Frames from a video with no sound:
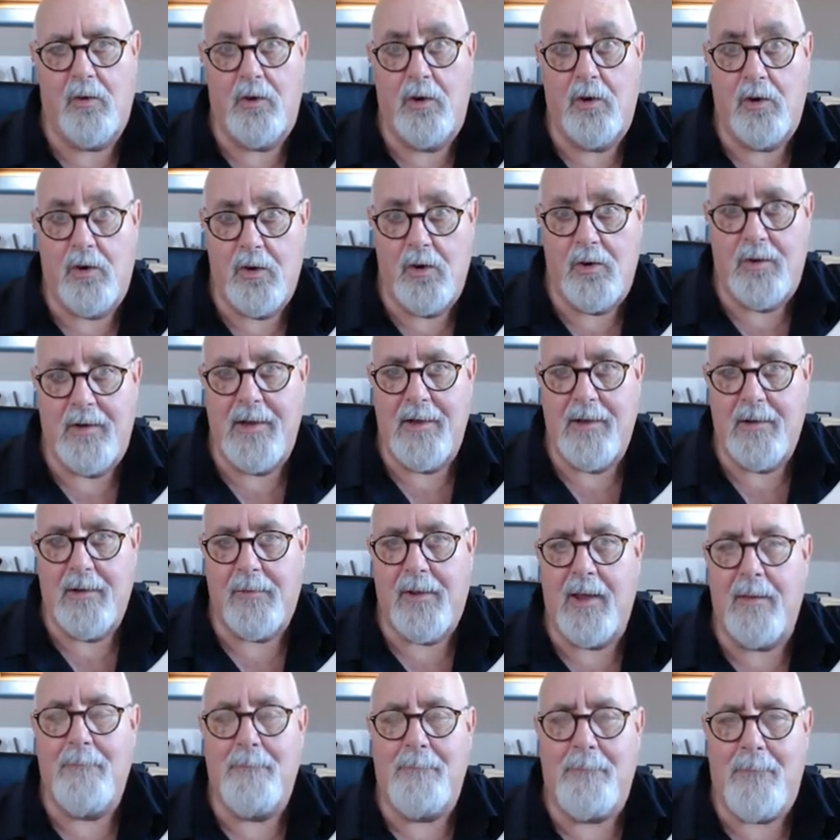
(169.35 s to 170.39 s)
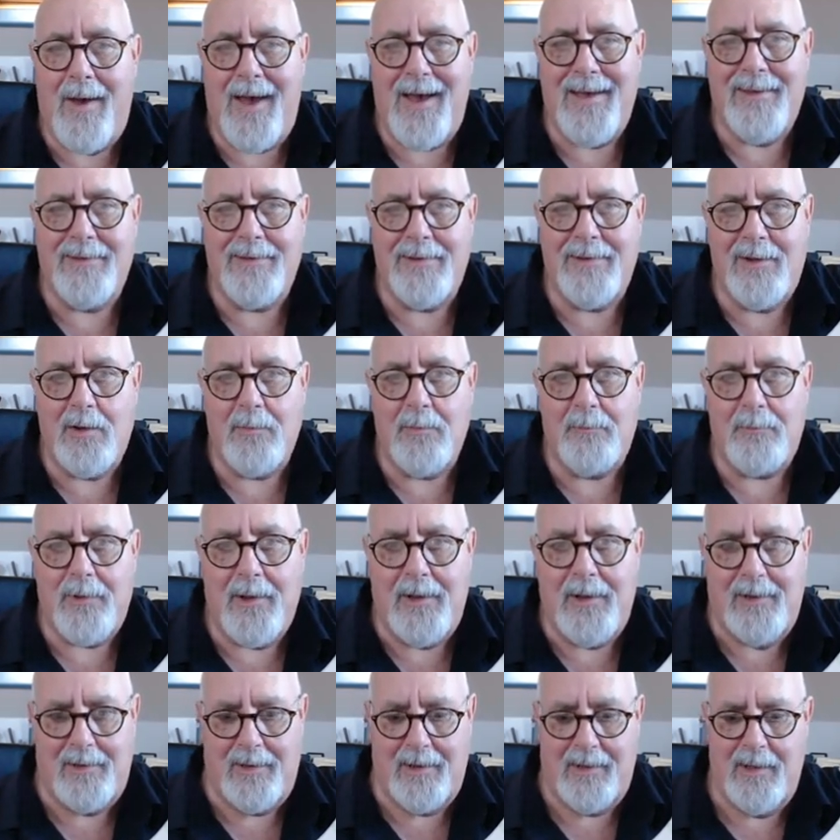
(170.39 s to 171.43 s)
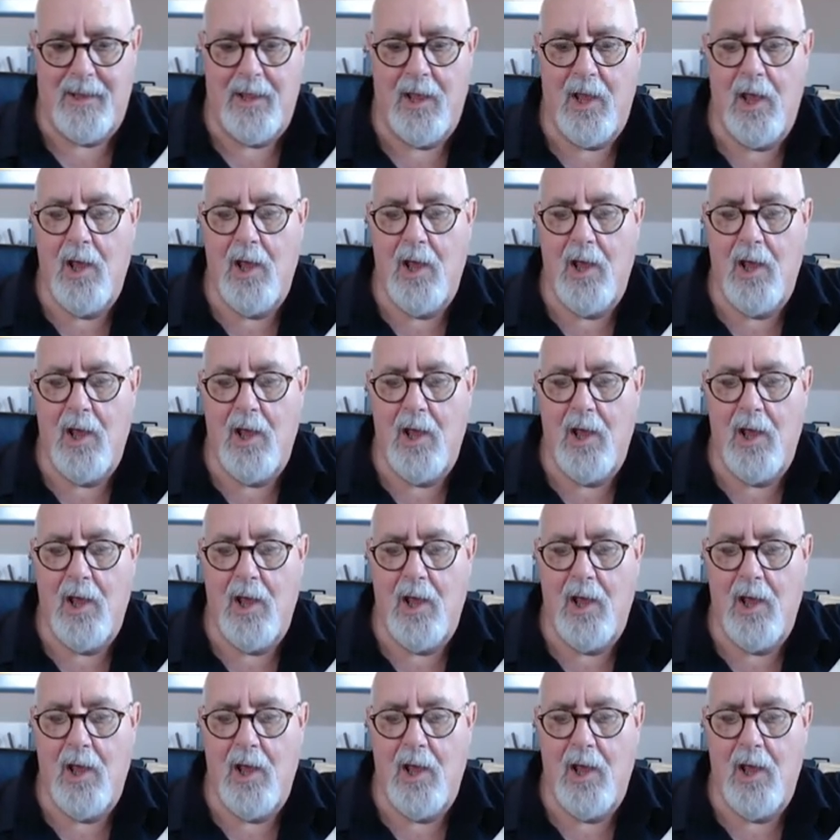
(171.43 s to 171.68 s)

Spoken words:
You could end up getting banned completely.